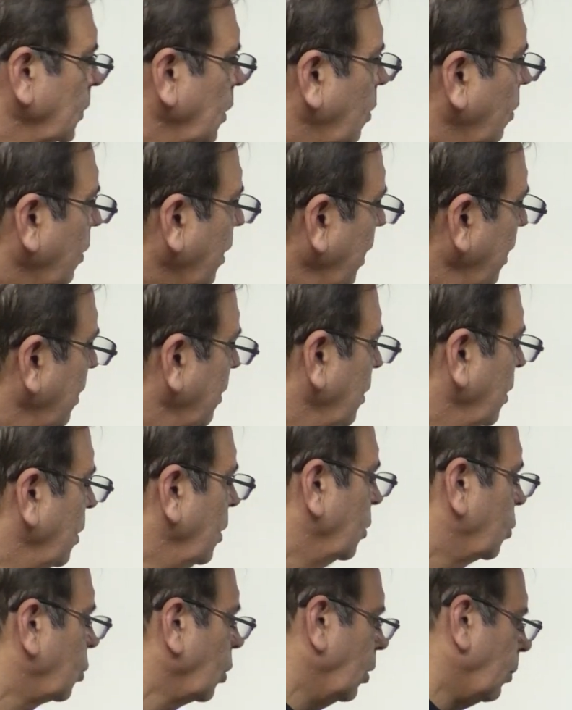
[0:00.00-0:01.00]
Okay.
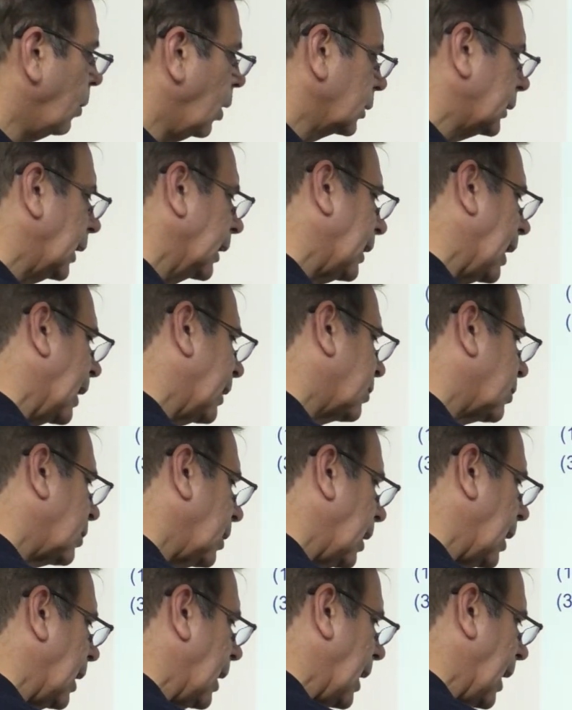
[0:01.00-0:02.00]
So what is x?
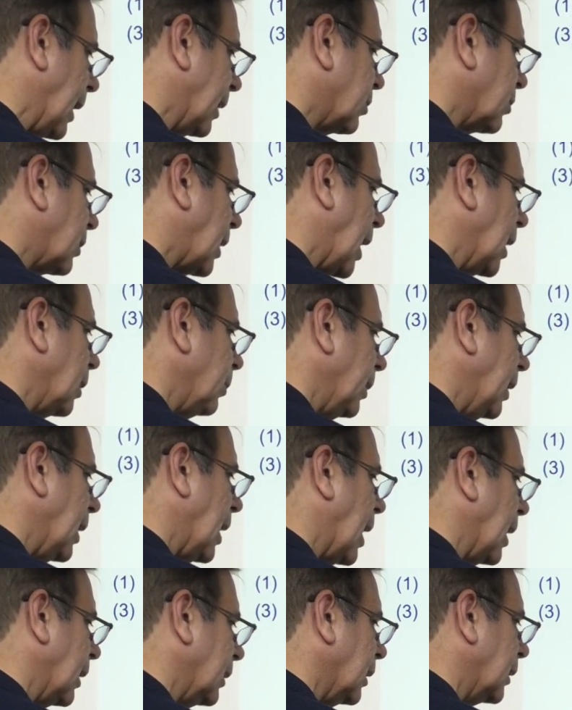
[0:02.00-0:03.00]
X can be
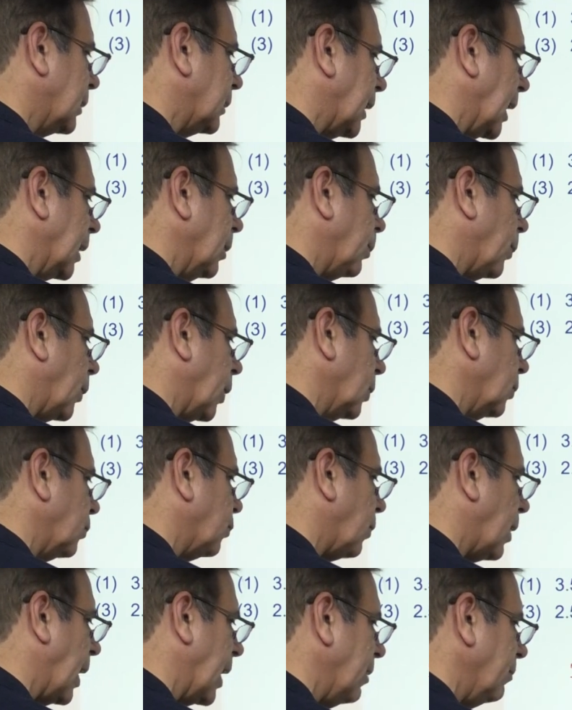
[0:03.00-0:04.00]
either
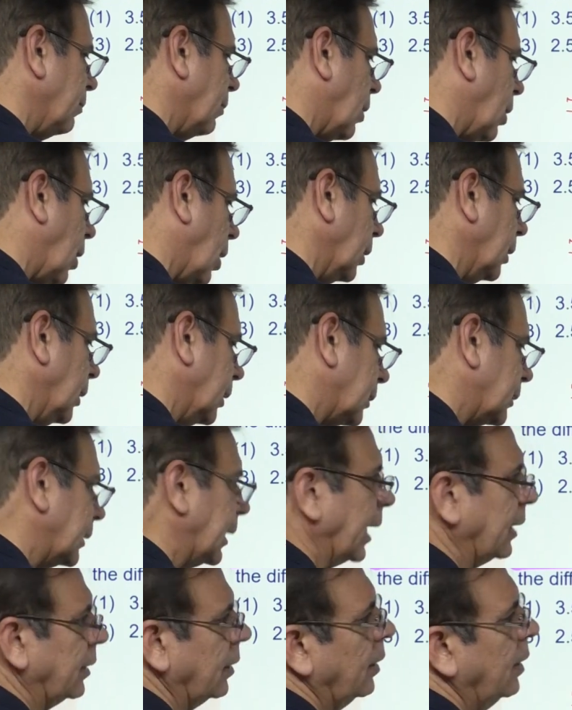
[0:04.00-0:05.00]
10.5 or
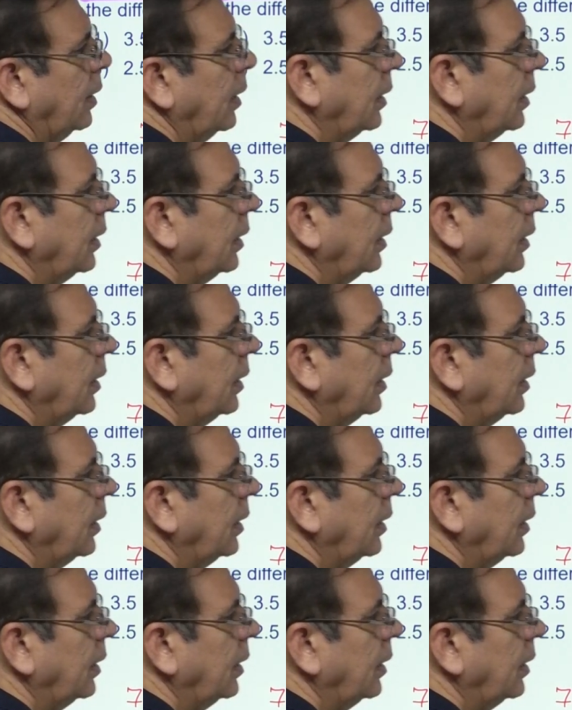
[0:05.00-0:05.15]
10.